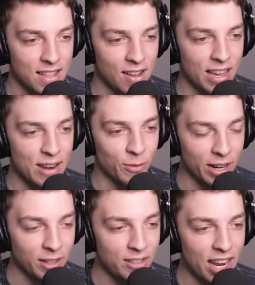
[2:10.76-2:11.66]
Okay,
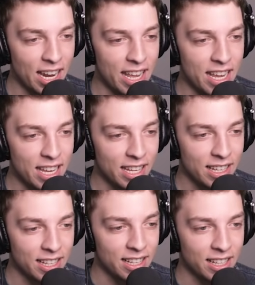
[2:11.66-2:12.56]
real jelly.
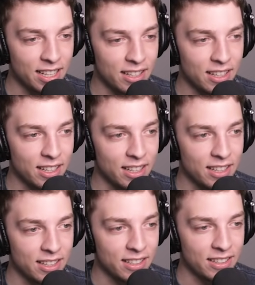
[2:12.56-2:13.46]

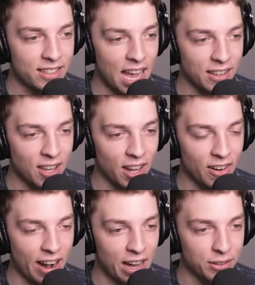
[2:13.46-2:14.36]
Stat, turn
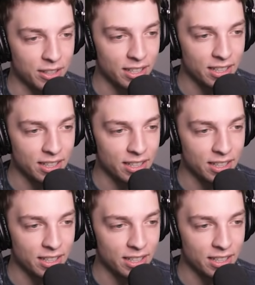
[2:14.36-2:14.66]
around.